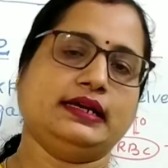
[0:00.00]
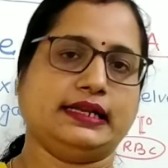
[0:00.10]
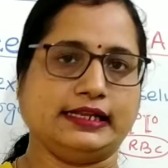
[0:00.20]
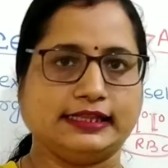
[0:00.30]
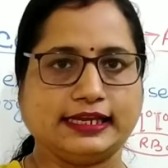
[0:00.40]

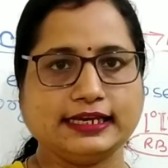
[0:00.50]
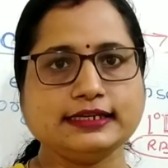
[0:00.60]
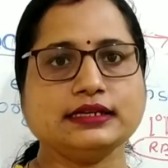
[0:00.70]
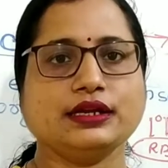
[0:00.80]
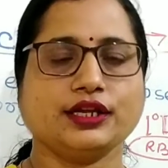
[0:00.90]
Till
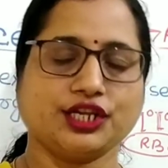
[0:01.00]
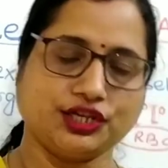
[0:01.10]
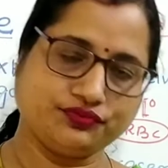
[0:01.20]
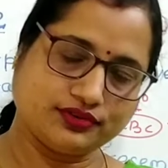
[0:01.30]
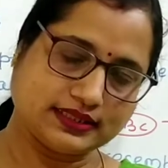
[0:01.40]
then,
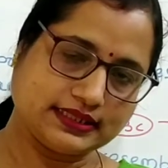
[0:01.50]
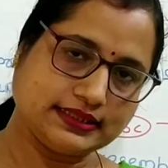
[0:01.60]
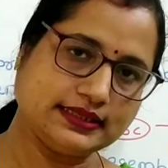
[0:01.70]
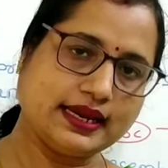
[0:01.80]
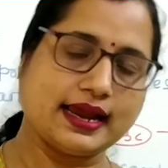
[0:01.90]
keep
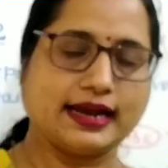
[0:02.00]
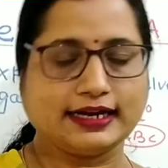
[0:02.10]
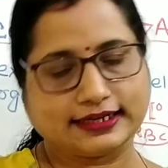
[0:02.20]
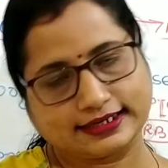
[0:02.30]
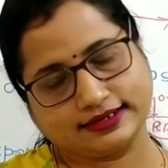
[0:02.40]
watching
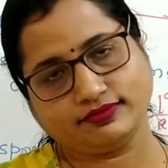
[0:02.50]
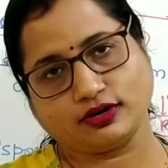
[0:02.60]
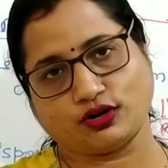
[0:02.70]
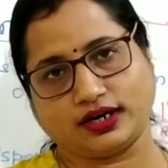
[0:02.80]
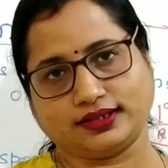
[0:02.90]
and keep
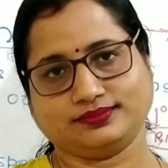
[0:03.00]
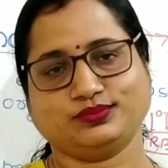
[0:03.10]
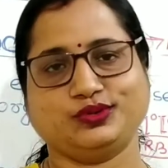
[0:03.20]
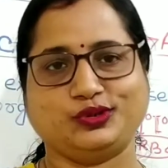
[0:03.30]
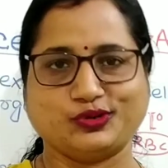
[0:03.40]
learning.
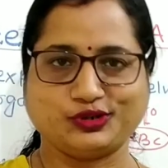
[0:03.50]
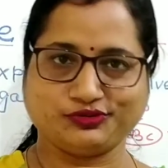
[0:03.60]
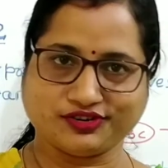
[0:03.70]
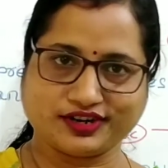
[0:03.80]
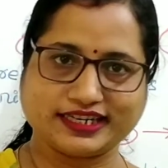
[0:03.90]
Don't
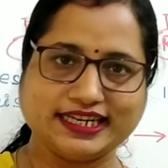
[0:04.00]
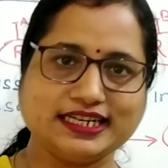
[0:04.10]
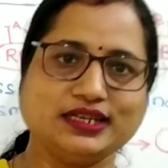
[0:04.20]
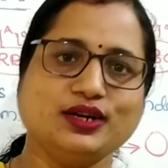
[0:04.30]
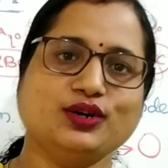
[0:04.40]

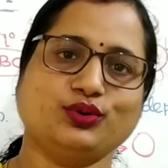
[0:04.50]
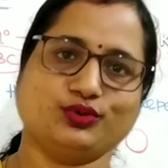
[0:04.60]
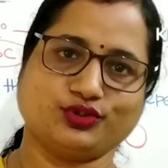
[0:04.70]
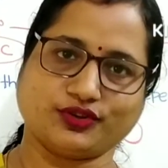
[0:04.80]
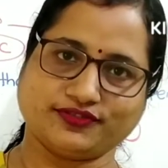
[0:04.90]
forget
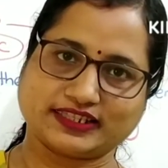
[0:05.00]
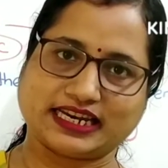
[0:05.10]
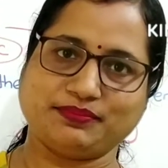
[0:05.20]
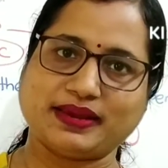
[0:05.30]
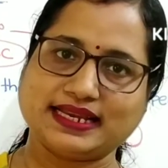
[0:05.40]
to
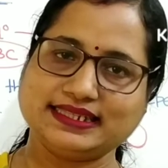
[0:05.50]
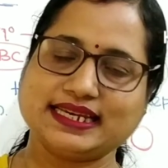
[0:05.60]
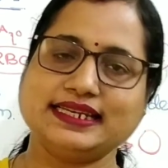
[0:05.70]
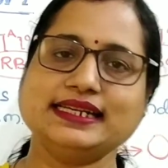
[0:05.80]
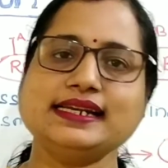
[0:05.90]
subscribe my
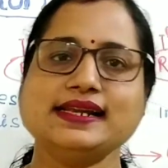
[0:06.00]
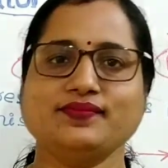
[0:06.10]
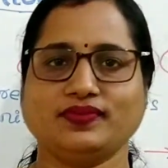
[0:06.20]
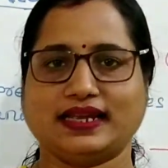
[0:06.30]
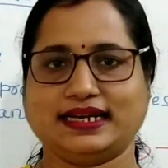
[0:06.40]
channel,
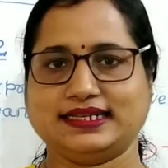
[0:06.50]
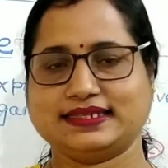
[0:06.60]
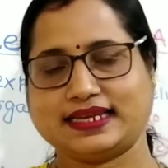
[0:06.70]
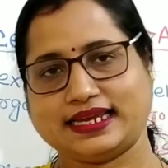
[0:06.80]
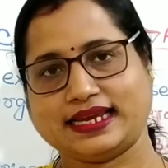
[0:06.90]
that
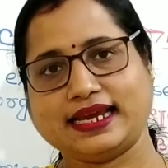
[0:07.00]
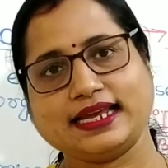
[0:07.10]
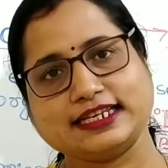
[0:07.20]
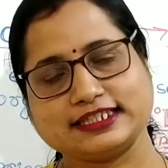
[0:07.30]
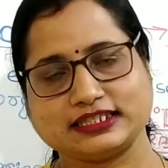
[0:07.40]
is
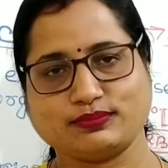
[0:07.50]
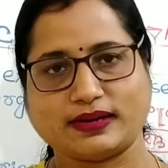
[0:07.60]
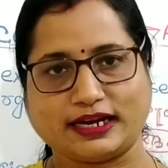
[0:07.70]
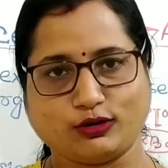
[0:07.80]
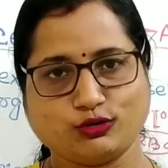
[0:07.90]
ANS
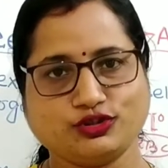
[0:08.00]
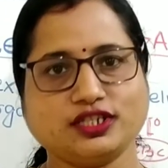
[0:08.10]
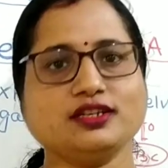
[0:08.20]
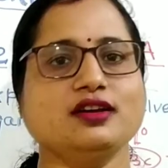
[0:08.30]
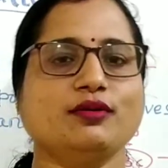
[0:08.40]

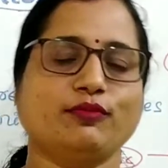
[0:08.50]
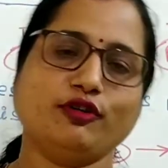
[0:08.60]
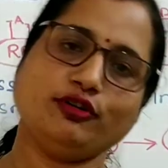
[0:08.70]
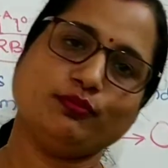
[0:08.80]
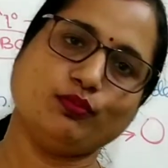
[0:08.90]
Biology,
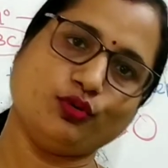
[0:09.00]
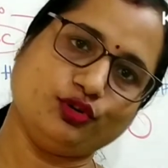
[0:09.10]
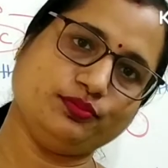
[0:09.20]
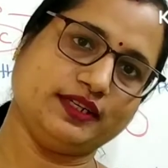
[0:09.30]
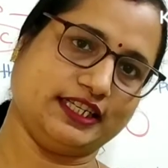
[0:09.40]
for
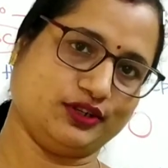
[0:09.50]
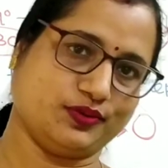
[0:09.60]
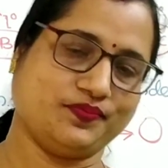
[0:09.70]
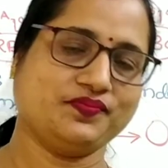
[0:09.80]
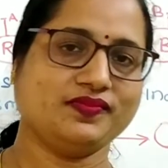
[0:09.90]
more video.
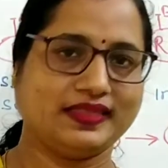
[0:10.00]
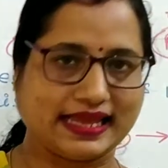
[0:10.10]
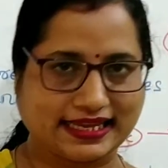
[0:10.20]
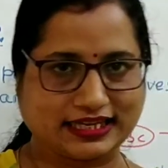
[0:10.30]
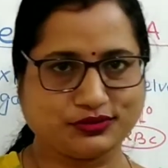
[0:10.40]

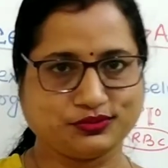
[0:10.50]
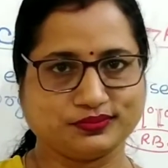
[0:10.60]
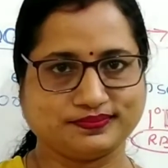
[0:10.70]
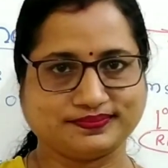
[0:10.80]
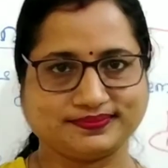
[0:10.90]
Thank you.